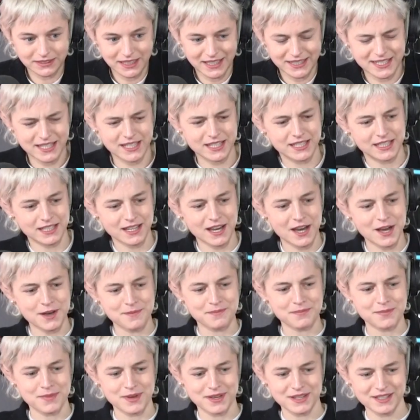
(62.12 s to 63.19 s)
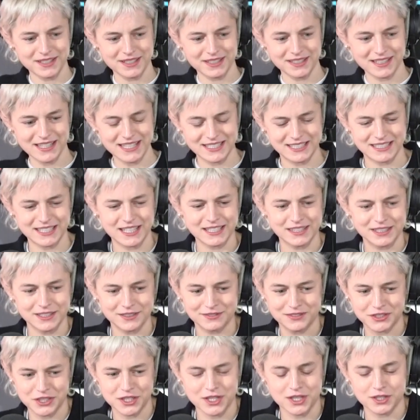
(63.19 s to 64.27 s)
I think it said that
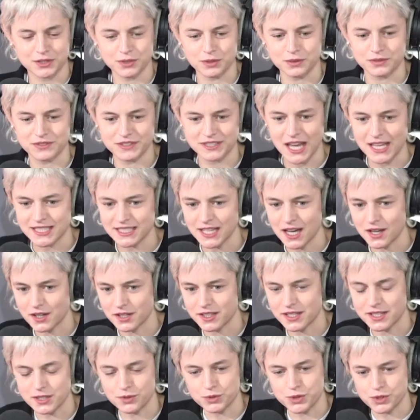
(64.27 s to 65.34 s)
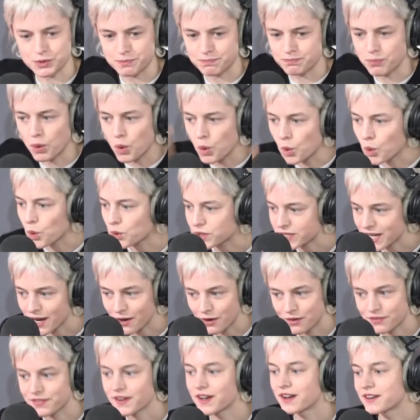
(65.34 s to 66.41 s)
Virginia sort of sat down and it all just poured
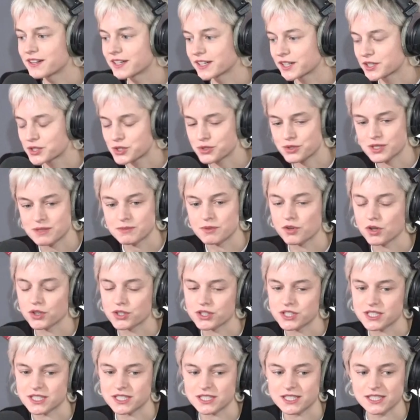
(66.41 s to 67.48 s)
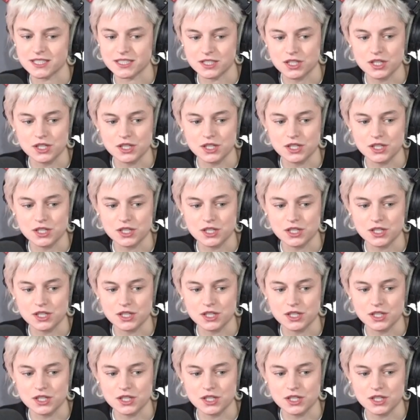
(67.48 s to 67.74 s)
out of her in like a stream of consciousness.